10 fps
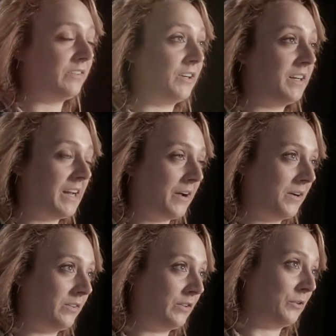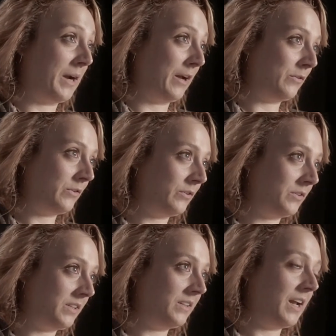started out as a graduate
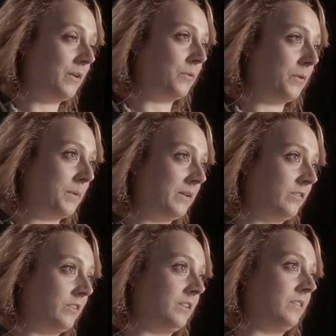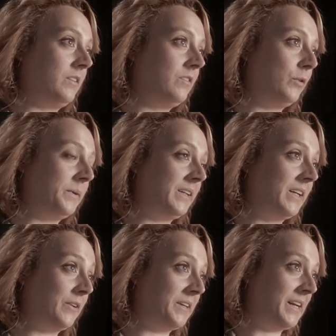student at Northwestern doing
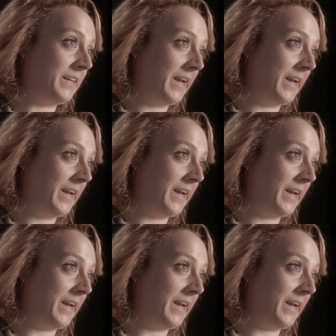inorganic